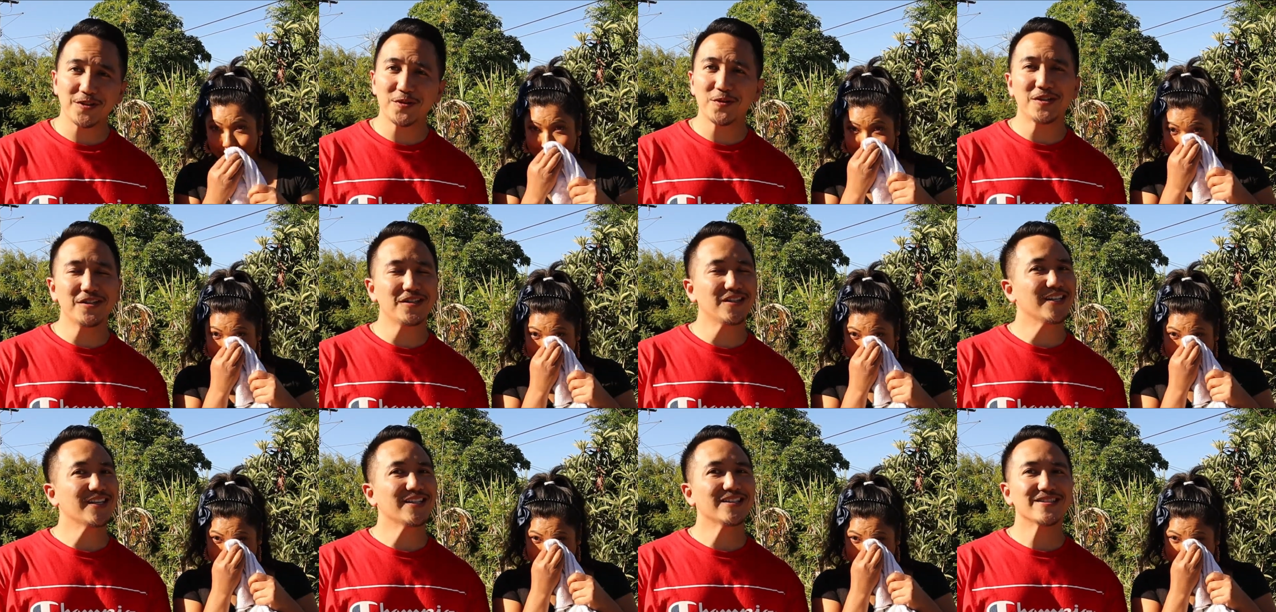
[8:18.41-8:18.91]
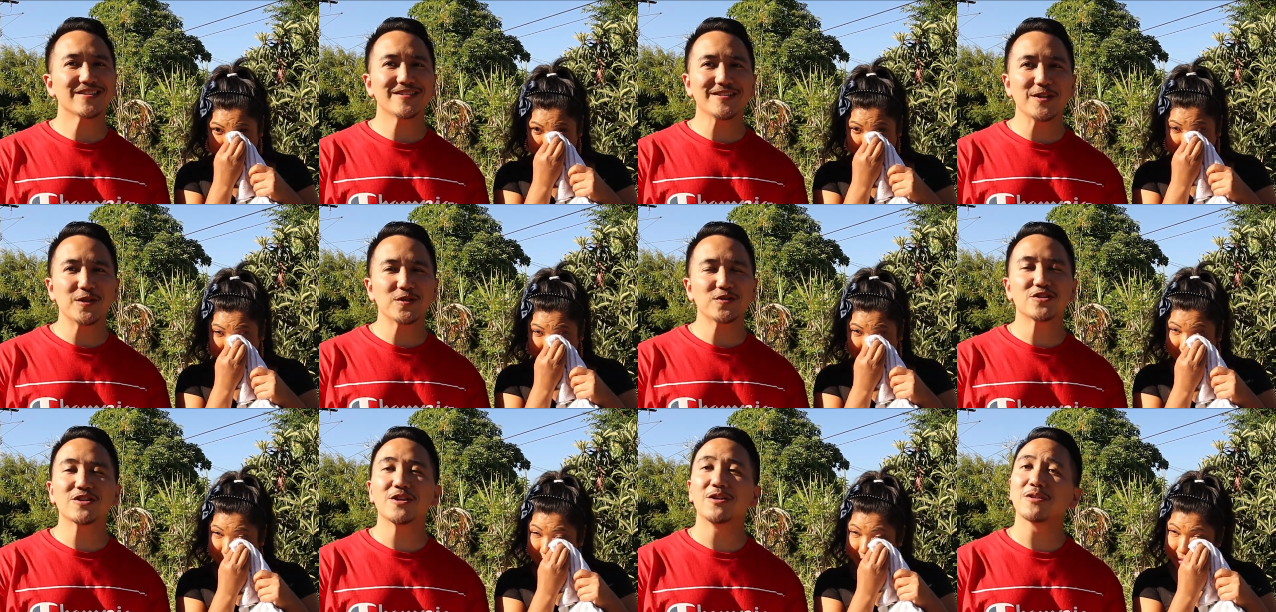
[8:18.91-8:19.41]
Speaker 1: chili well, it's
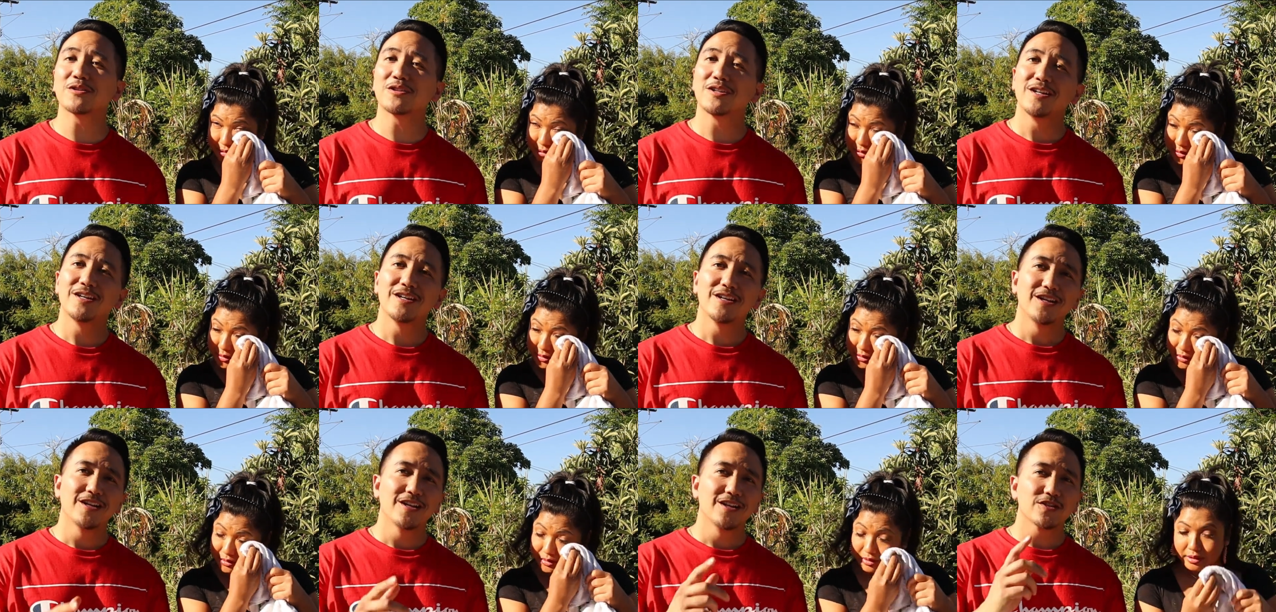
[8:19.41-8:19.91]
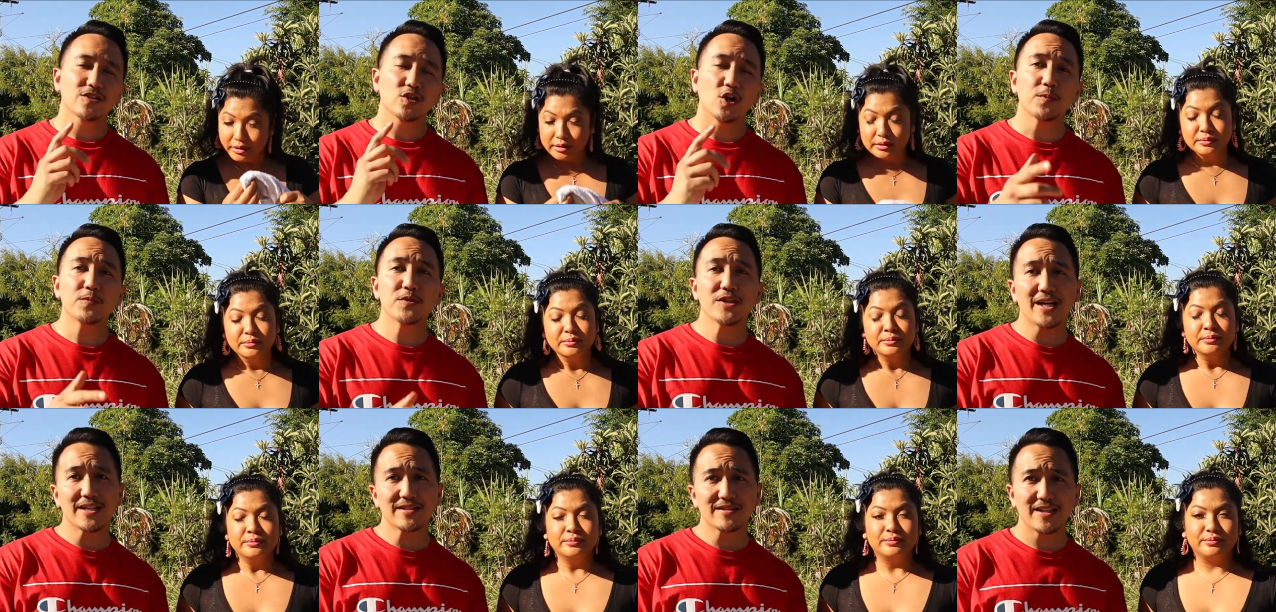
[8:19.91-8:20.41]
no joke. So
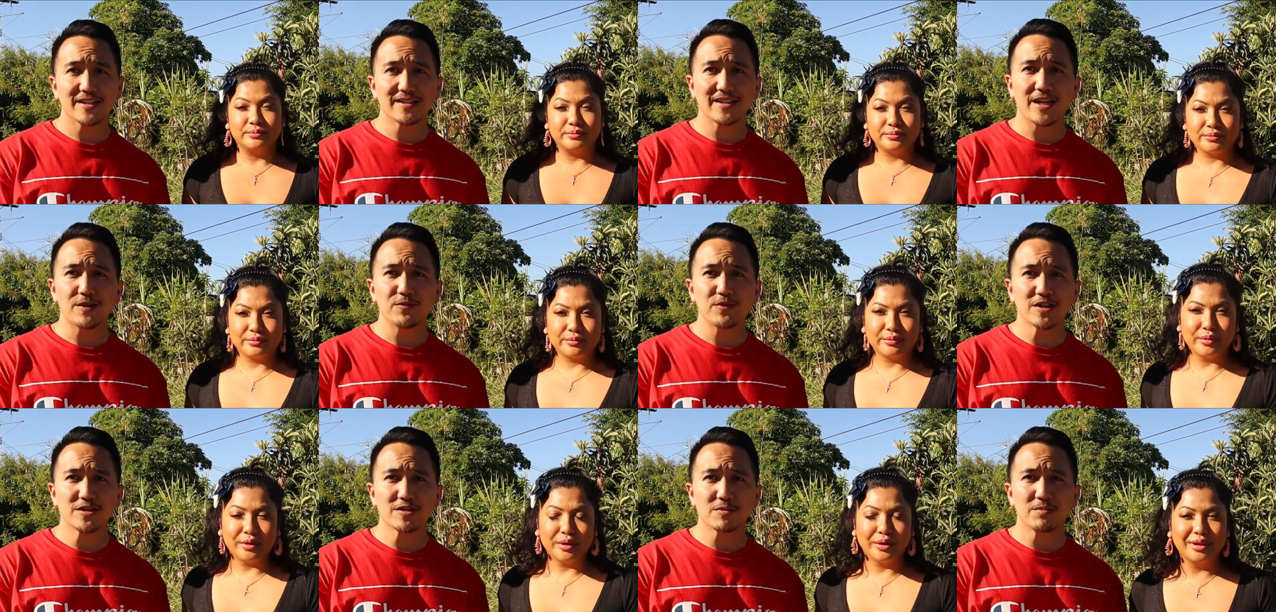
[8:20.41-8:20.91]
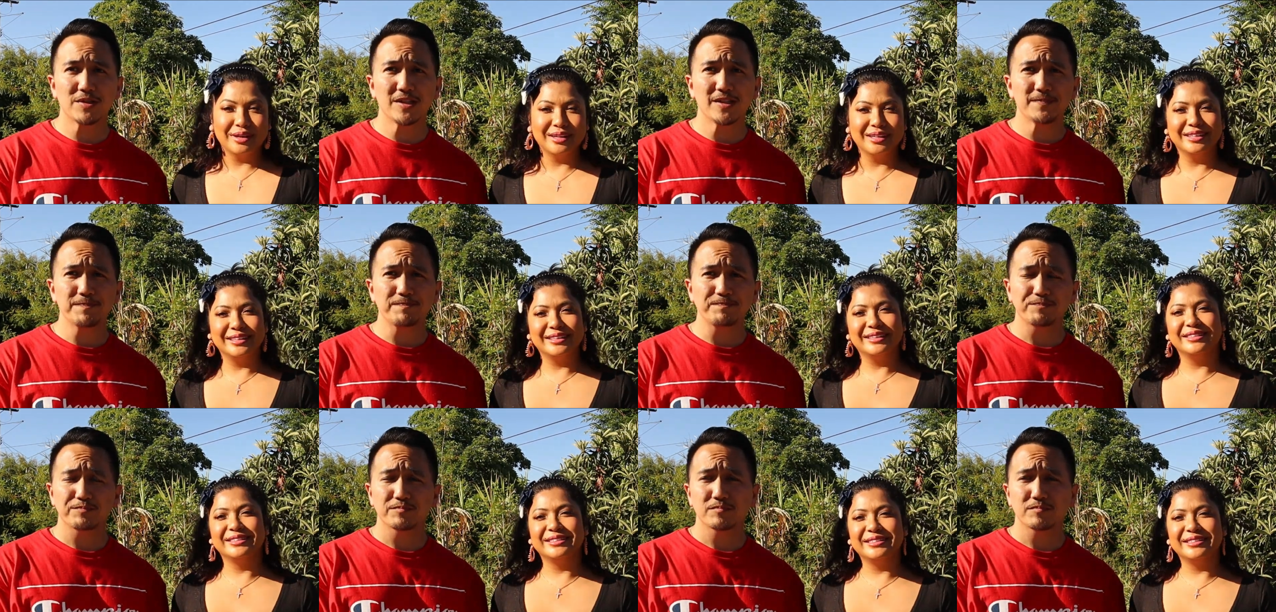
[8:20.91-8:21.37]
hope you guys like that recipe.